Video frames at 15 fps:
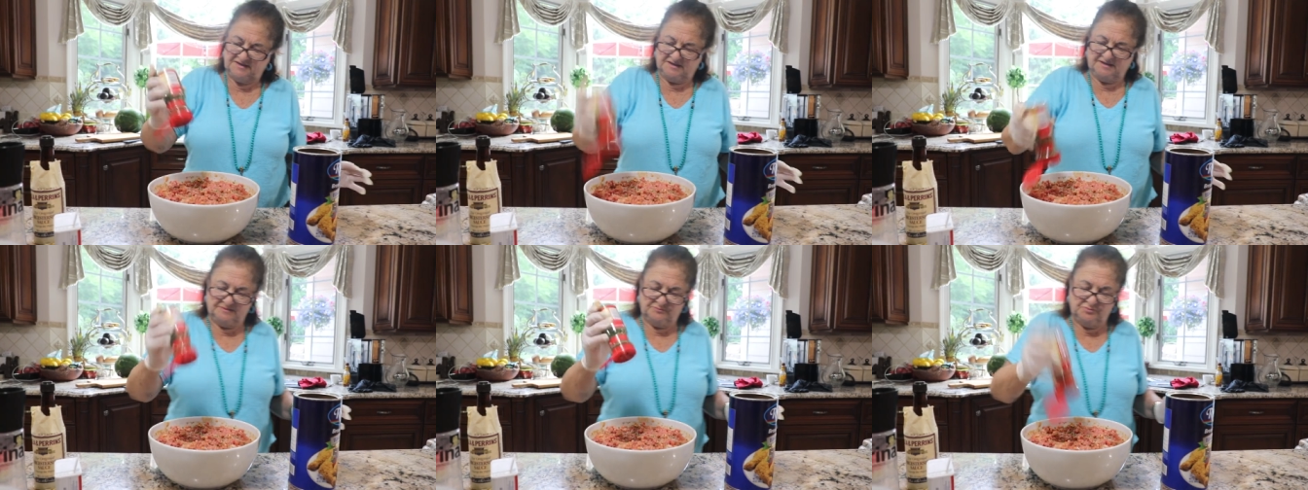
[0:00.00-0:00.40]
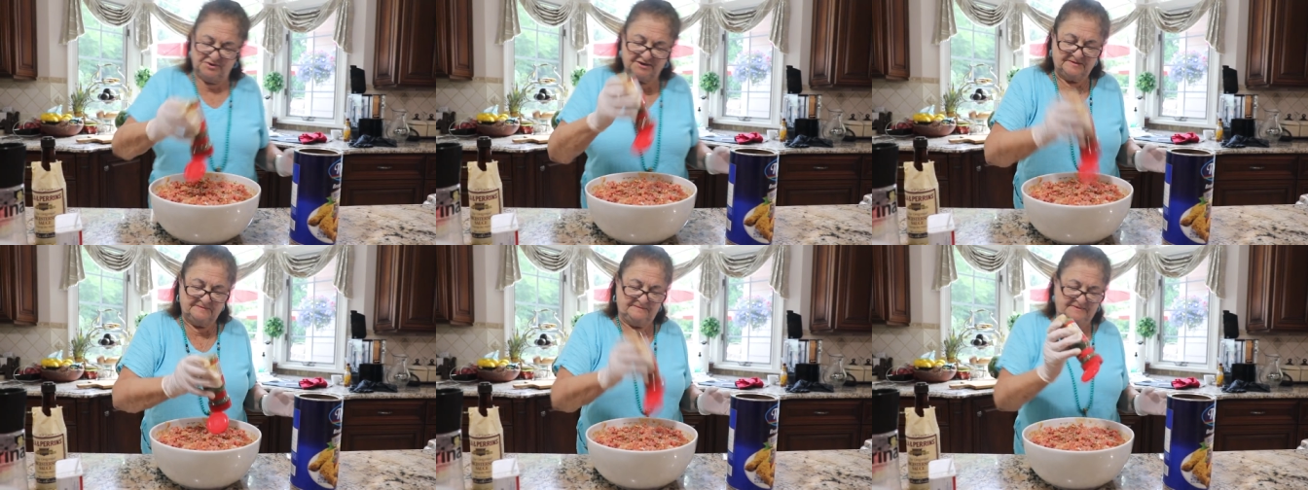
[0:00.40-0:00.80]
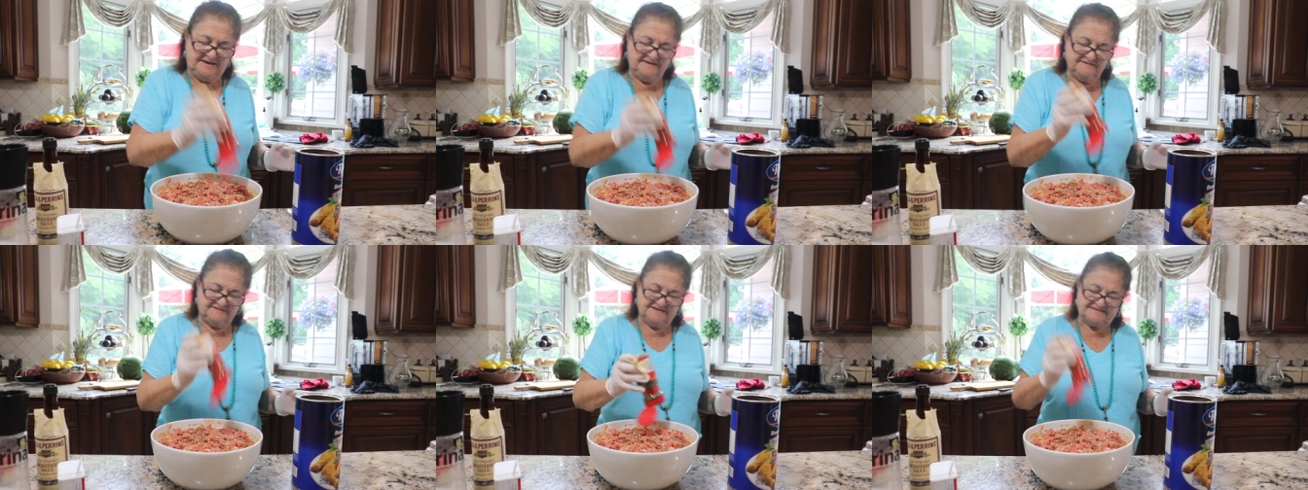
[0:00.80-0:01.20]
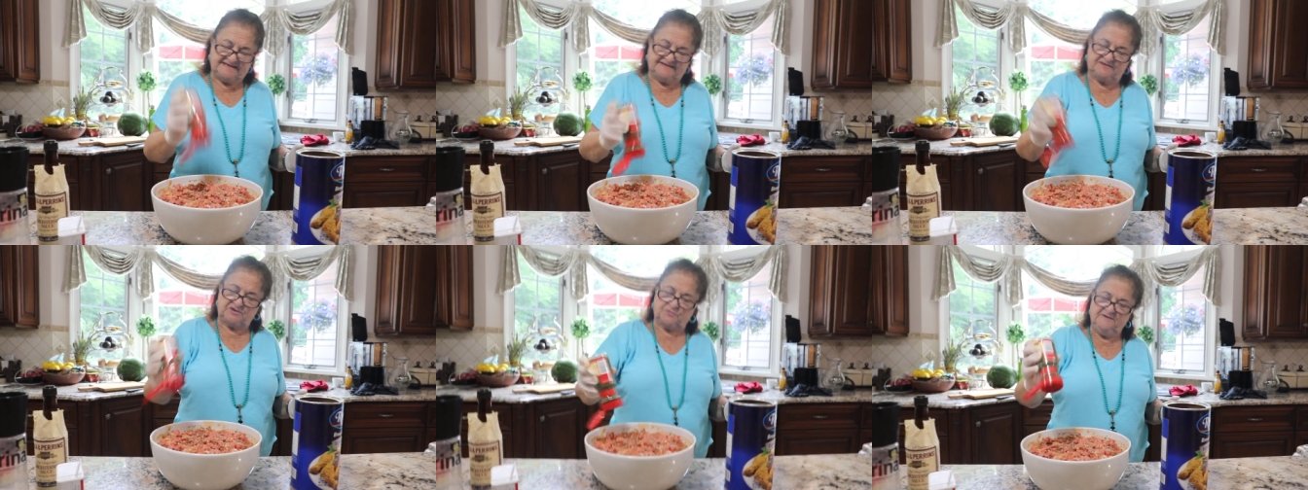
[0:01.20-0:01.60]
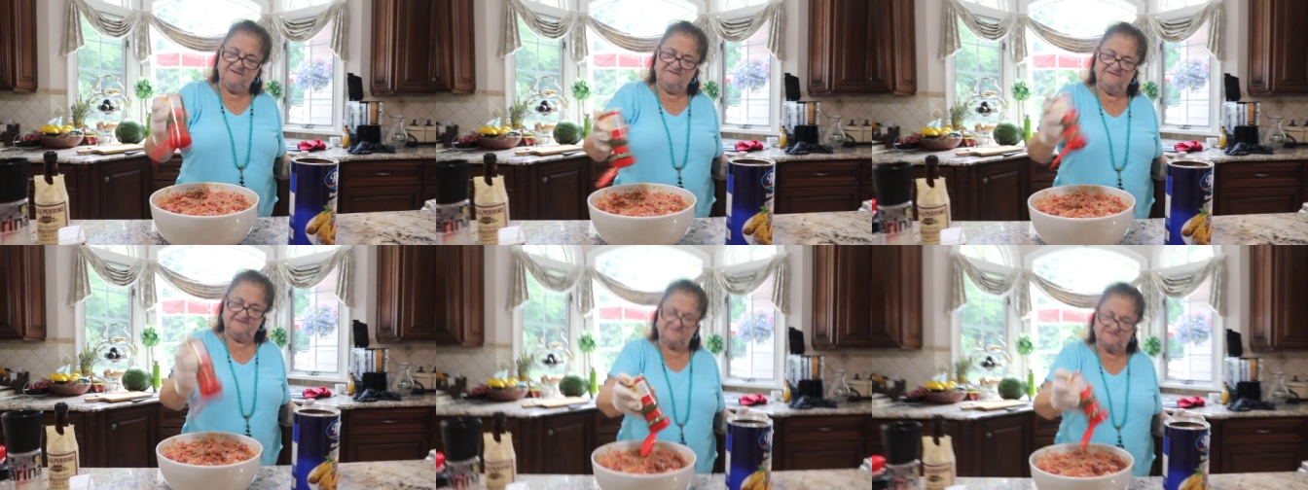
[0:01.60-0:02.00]
on. We're going to bake this at
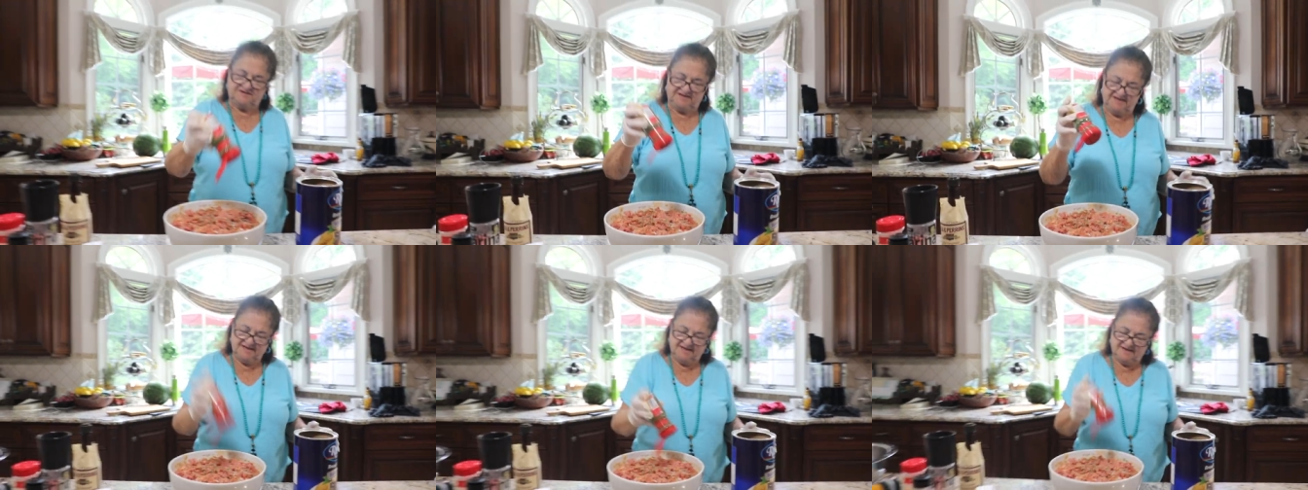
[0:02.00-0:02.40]
350